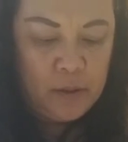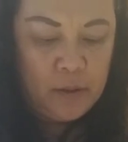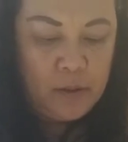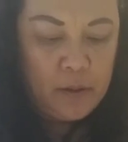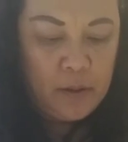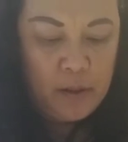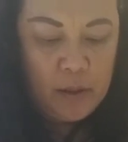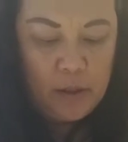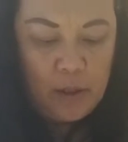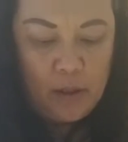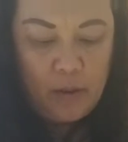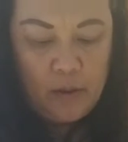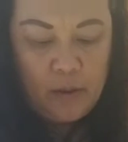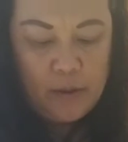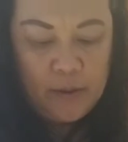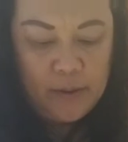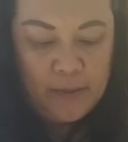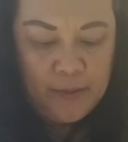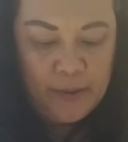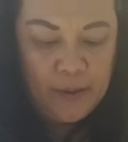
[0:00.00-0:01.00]

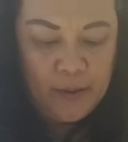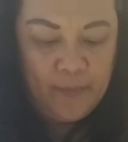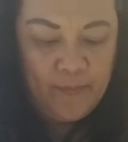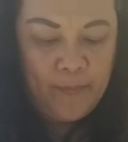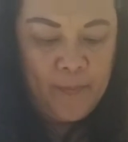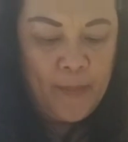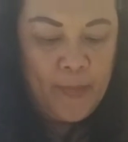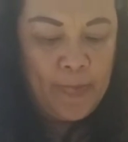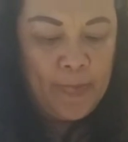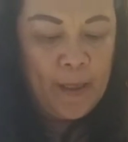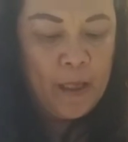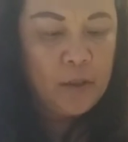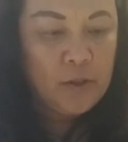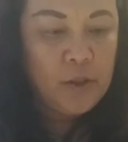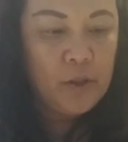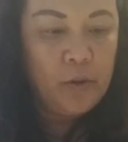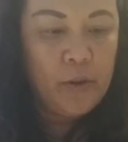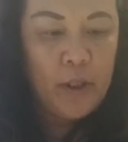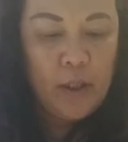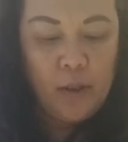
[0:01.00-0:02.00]

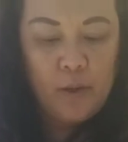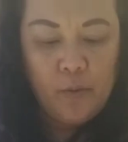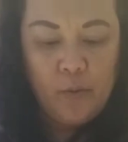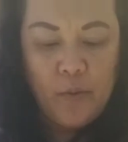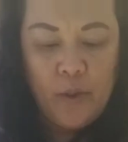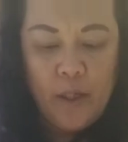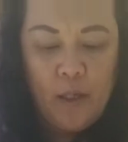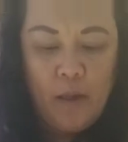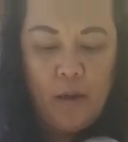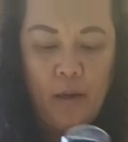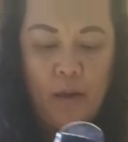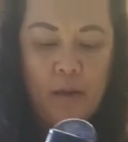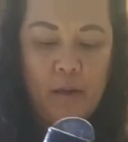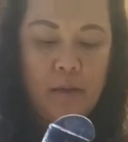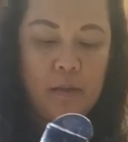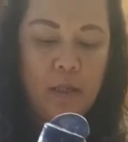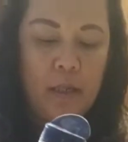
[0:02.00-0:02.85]
So here we are.